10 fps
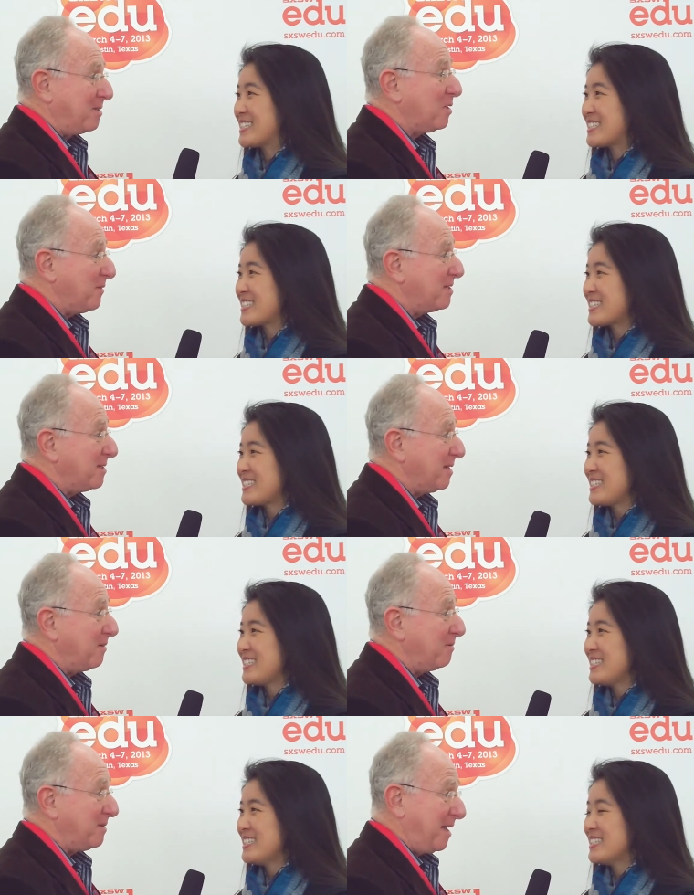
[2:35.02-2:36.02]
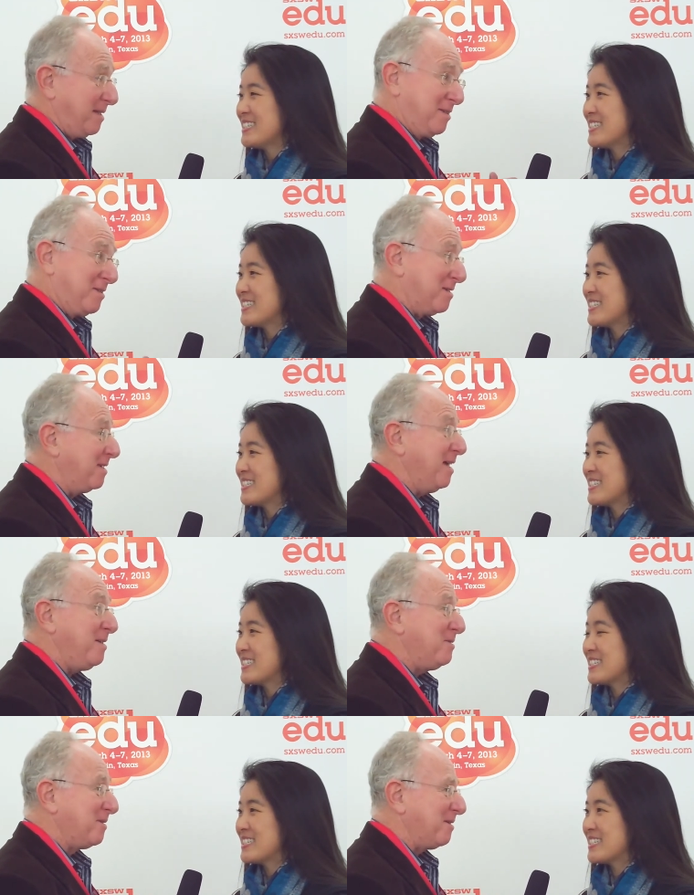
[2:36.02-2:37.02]
Speaker 1: services and, and just
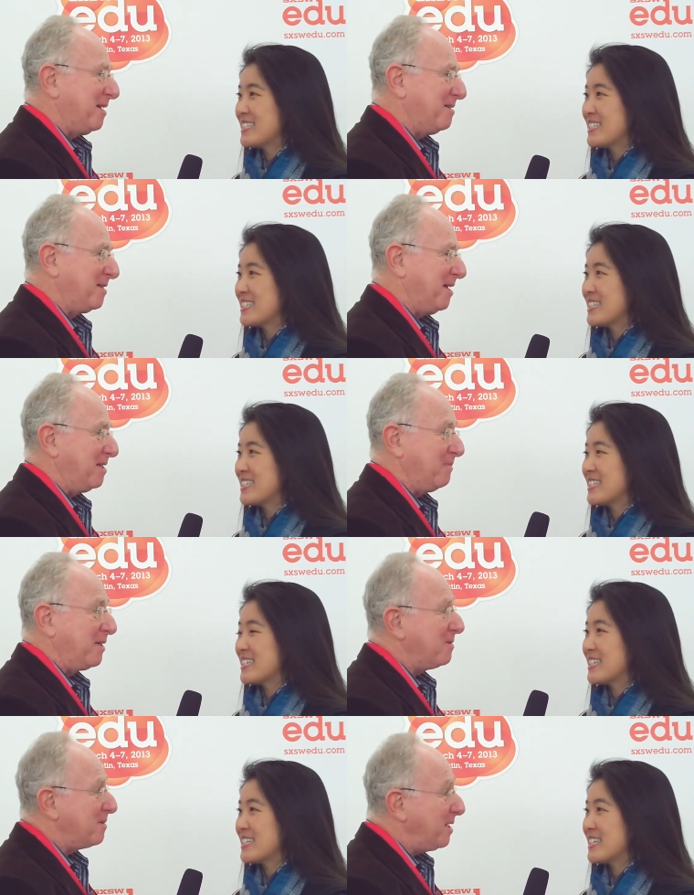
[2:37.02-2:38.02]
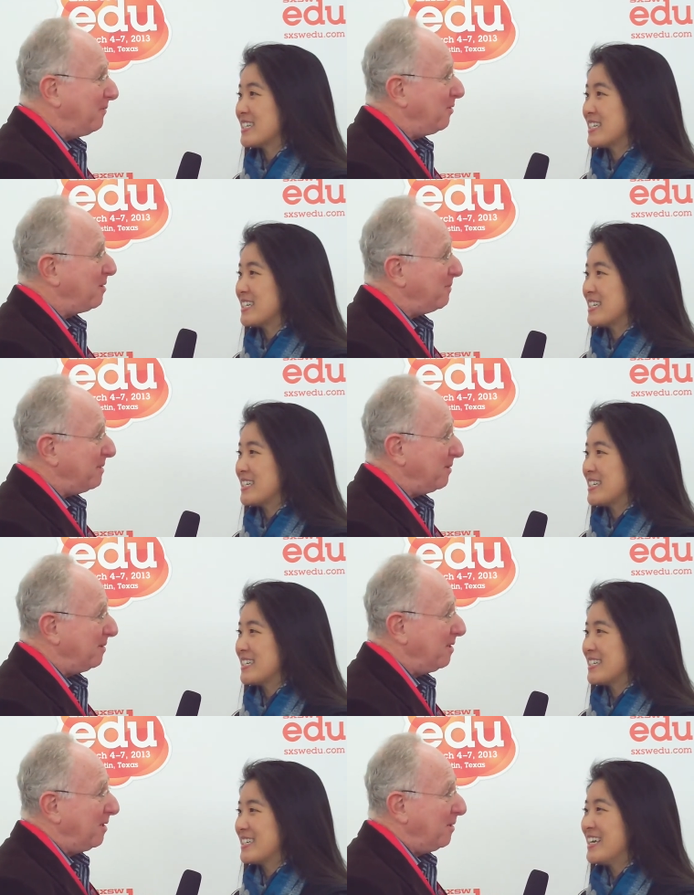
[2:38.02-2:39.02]
get your education because think of all the people
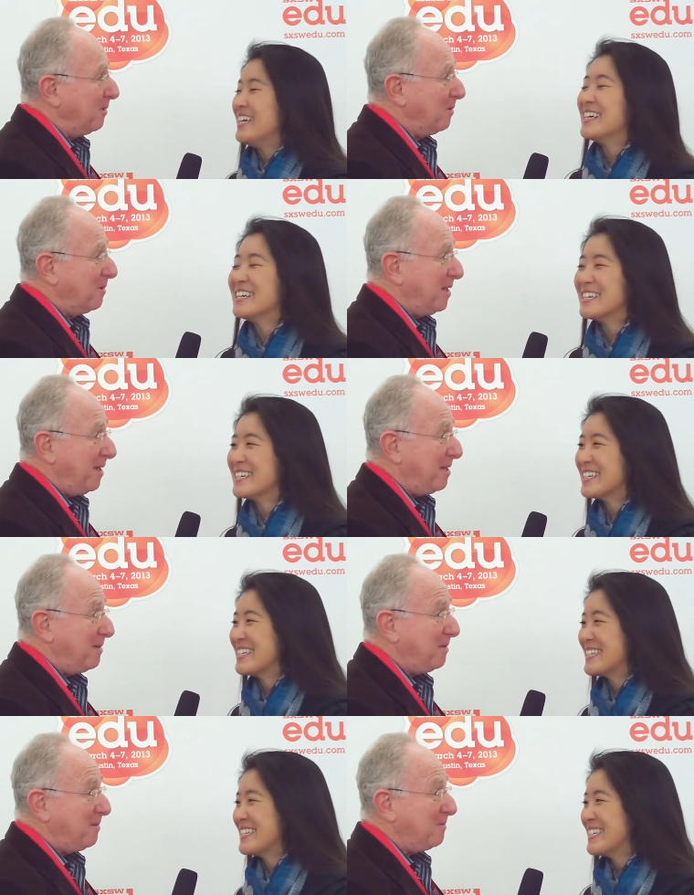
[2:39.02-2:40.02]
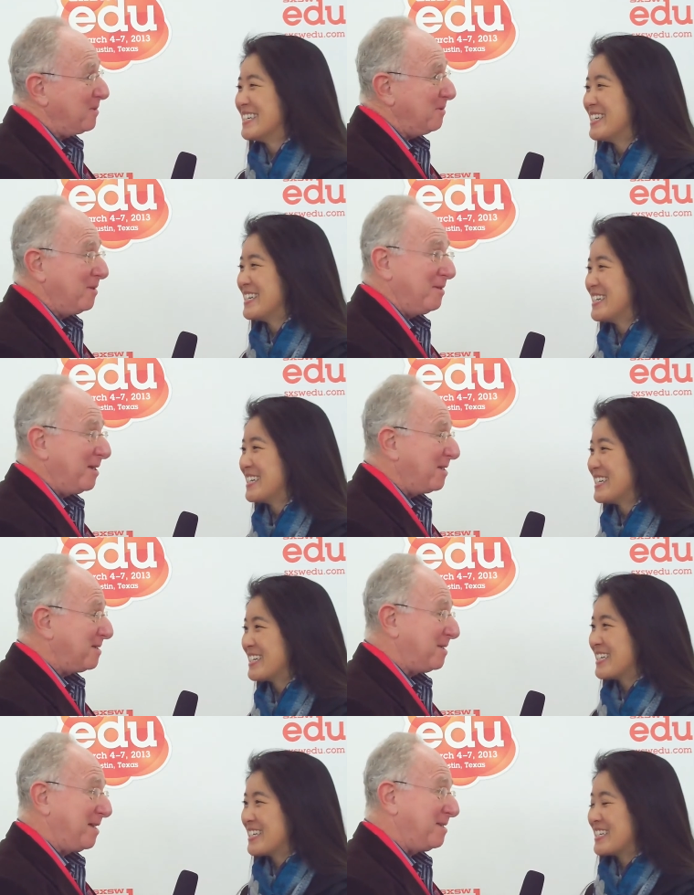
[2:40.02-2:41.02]
who came to the United
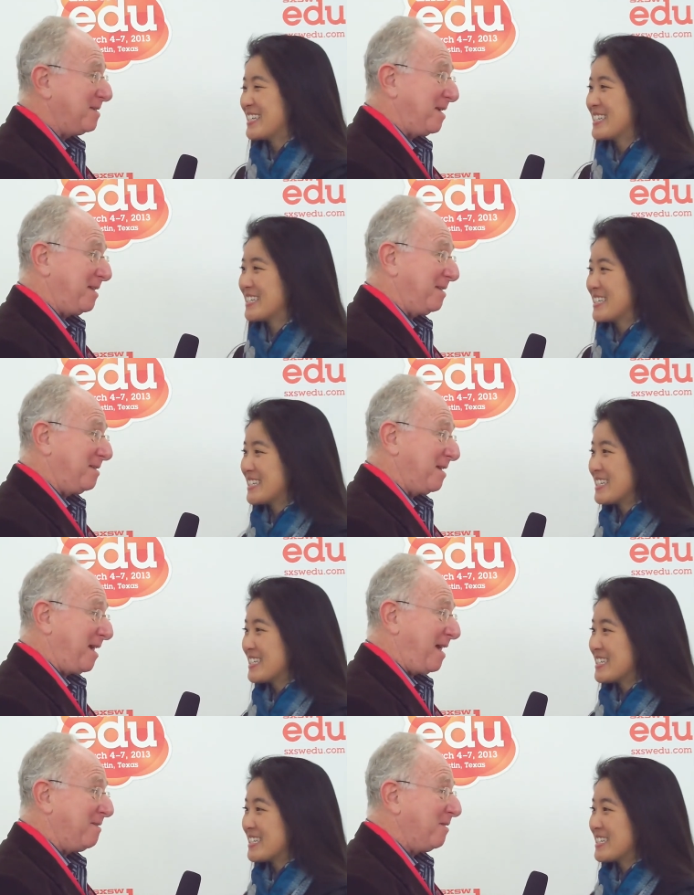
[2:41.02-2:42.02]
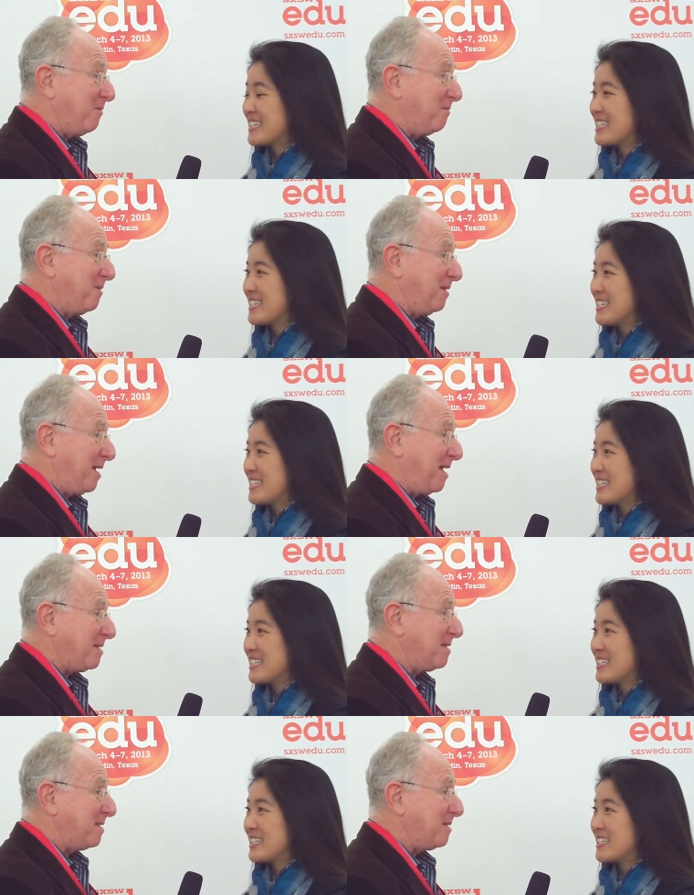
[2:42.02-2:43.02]
States and uh, had no real
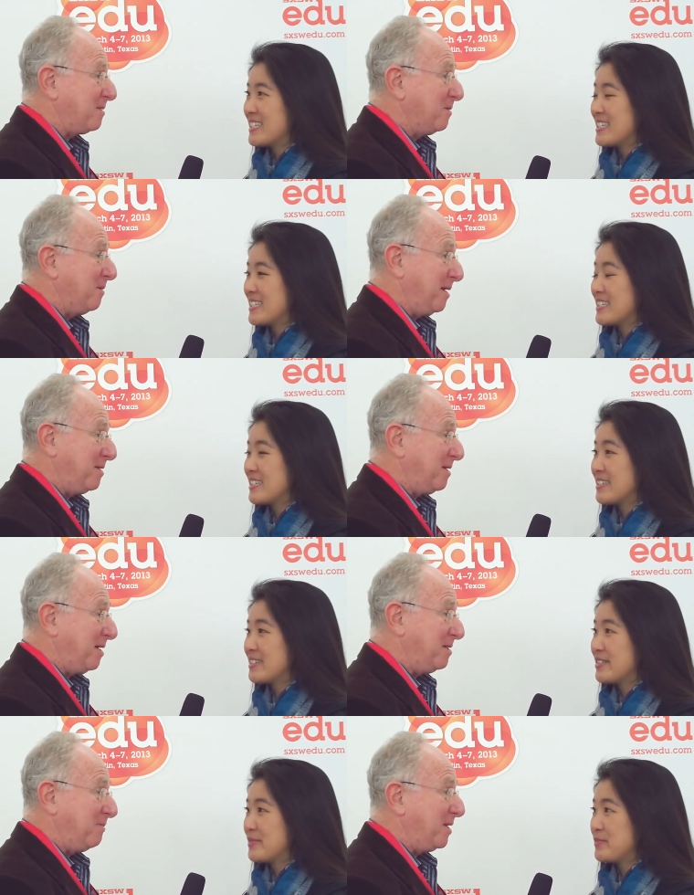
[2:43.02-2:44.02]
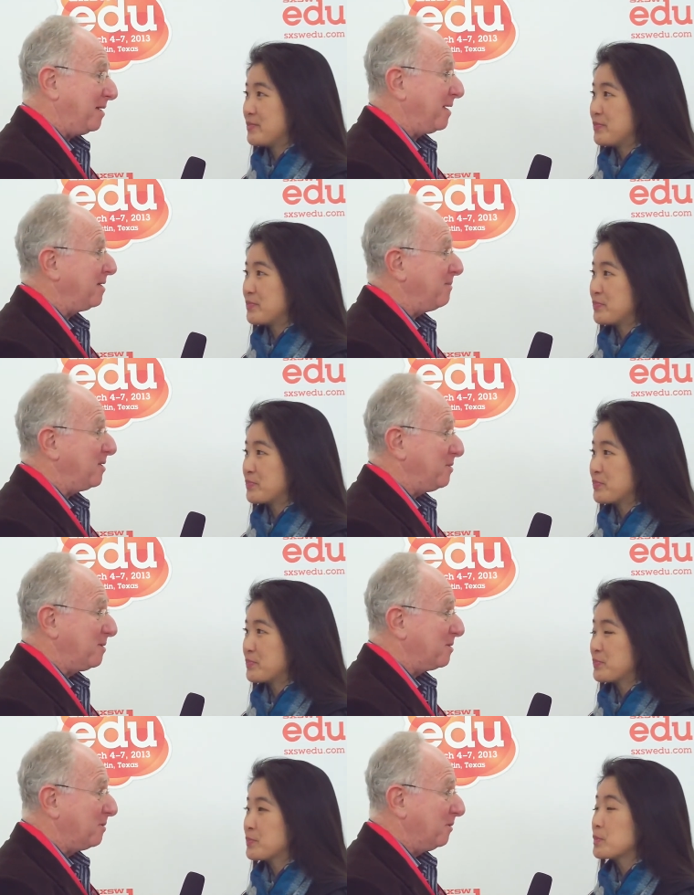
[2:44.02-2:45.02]
access to education beyond elementary
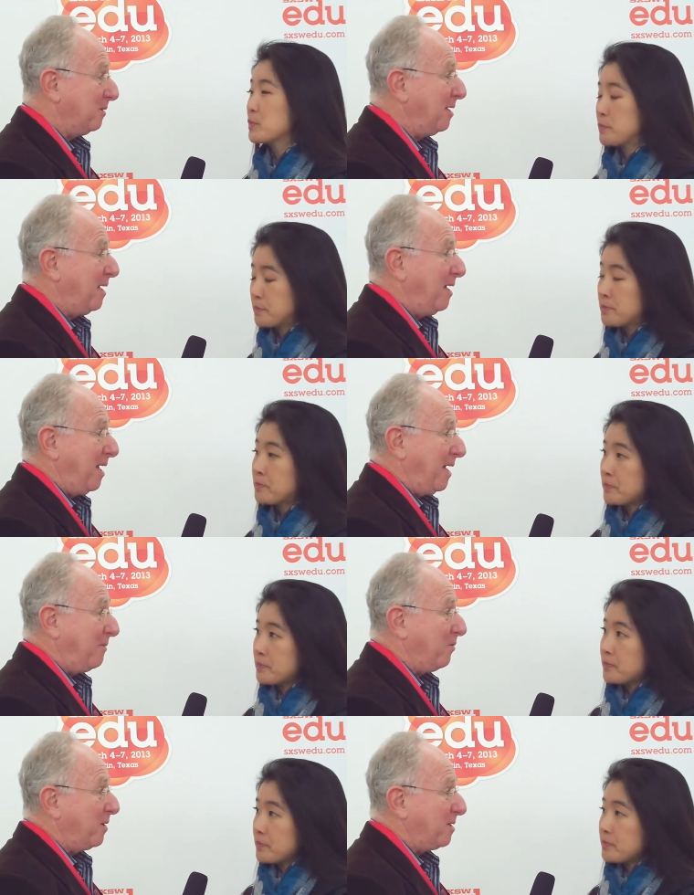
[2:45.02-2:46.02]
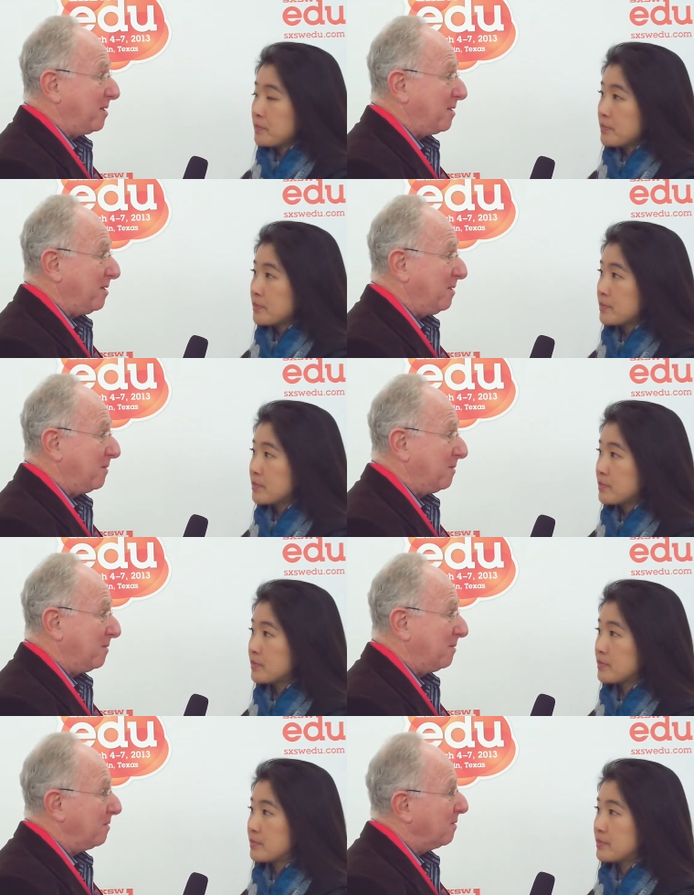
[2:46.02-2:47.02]
school and where did they go?
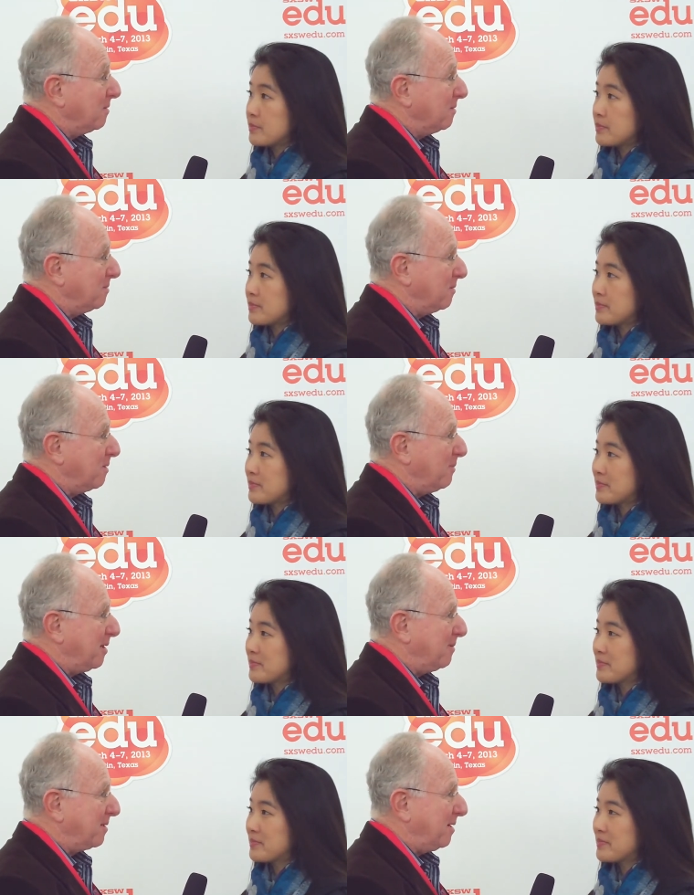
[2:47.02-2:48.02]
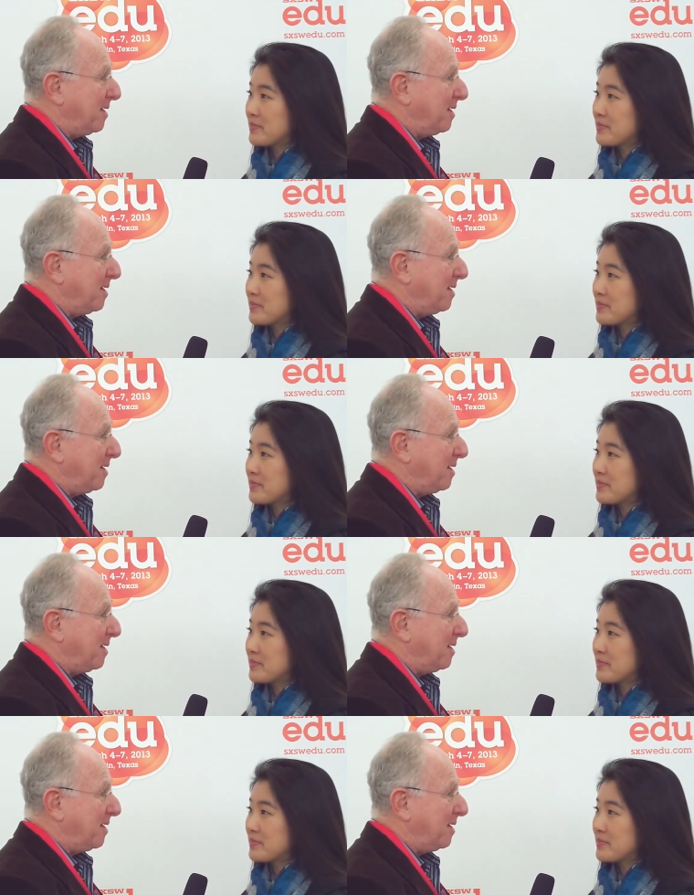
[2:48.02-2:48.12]
to the public